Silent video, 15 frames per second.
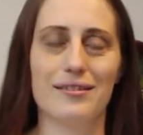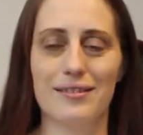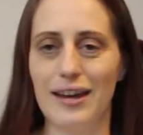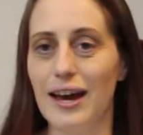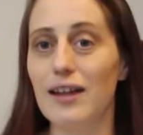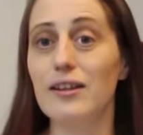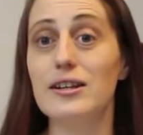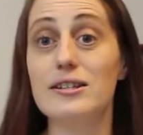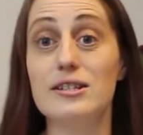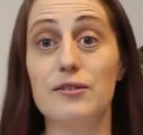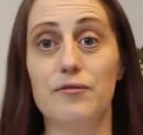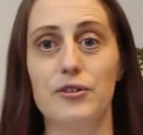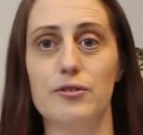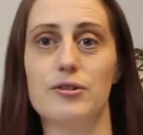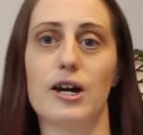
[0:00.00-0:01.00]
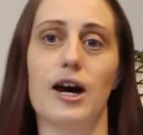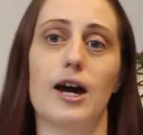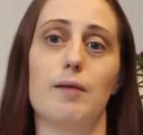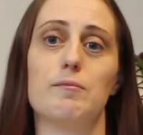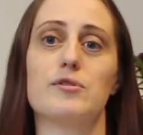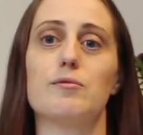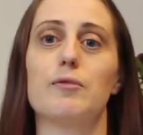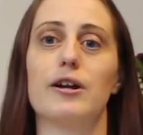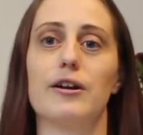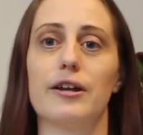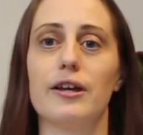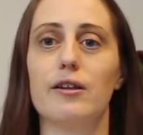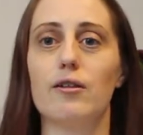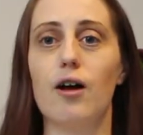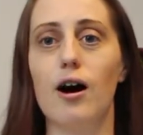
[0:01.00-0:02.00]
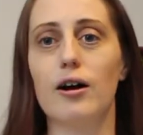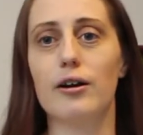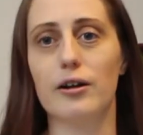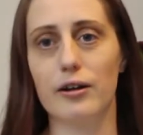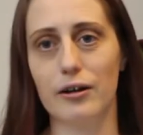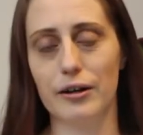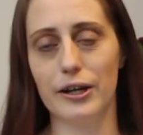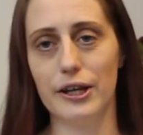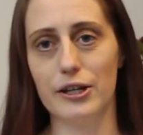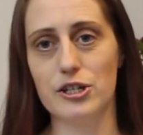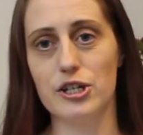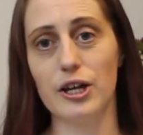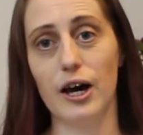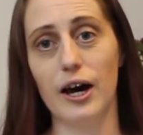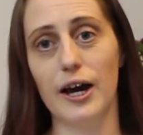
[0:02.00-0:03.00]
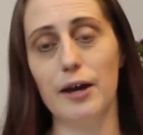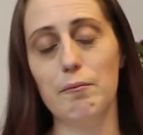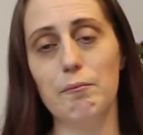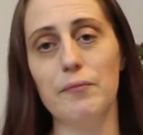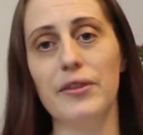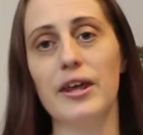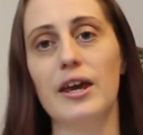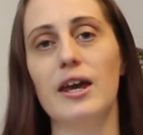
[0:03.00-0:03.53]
at least a few times, wearing it longer each time.